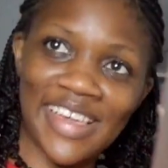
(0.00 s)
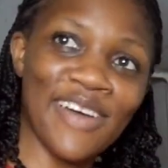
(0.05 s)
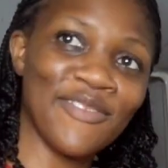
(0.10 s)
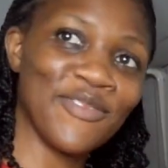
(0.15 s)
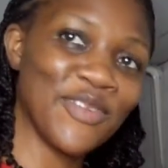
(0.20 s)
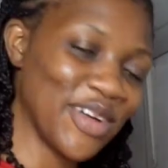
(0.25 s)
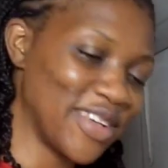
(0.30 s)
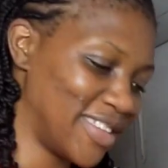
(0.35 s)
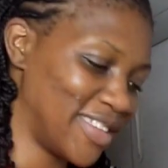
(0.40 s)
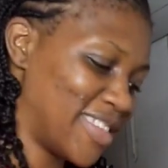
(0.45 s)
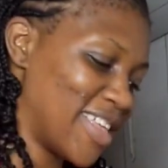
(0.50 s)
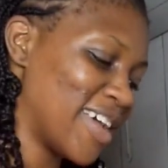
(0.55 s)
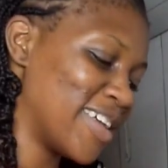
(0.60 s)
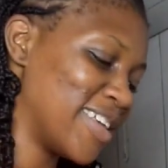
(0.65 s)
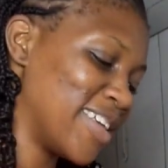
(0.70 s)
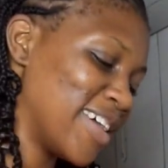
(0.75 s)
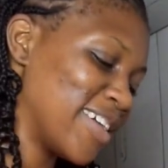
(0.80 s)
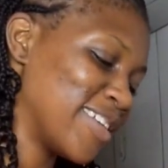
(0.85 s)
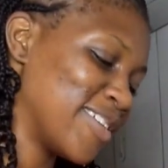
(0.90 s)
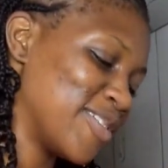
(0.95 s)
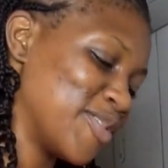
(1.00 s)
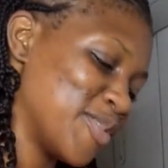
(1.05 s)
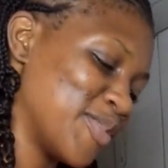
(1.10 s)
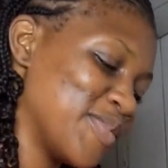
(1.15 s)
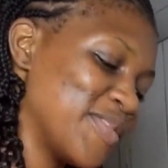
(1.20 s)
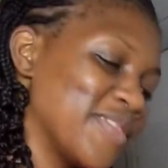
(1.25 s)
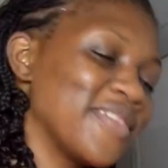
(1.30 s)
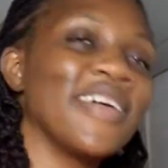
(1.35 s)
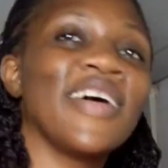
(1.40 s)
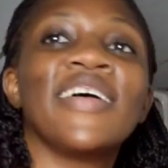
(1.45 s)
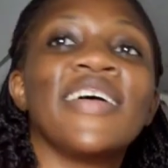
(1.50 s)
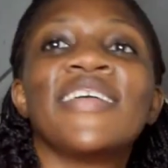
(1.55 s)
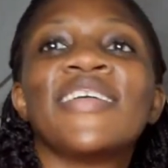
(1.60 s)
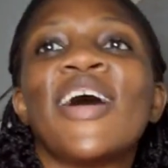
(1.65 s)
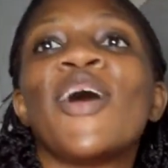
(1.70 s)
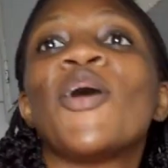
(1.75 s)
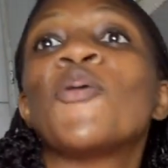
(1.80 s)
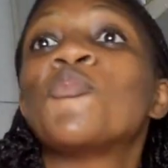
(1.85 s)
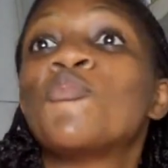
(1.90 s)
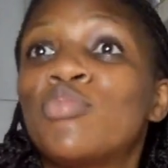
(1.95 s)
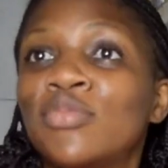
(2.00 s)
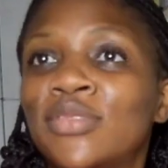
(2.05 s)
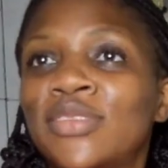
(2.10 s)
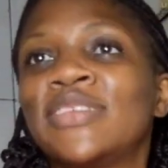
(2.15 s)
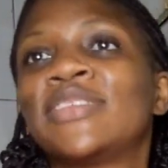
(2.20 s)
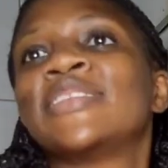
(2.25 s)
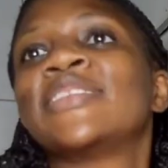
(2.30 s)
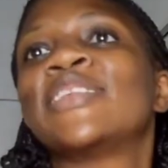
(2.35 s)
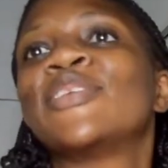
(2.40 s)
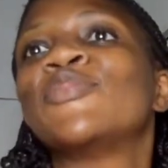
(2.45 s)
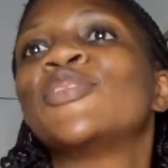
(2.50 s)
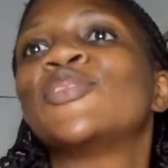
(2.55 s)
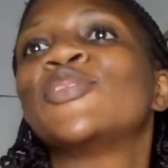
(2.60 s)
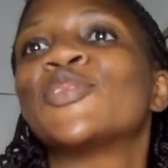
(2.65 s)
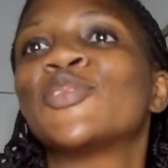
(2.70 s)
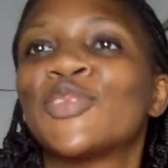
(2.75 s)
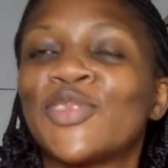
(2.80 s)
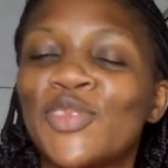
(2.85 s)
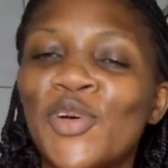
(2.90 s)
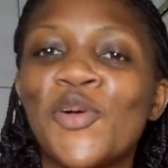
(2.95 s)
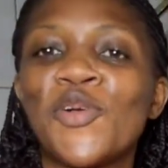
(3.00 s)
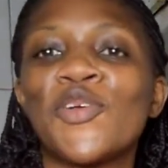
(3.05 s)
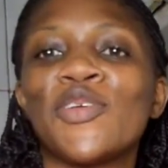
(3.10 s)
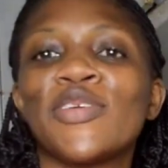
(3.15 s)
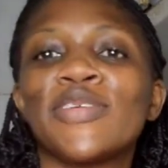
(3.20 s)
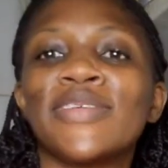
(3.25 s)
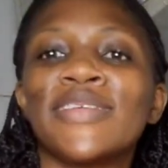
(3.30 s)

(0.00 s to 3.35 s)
Your voice, they're hearing you. I'll put it in a video. Talk.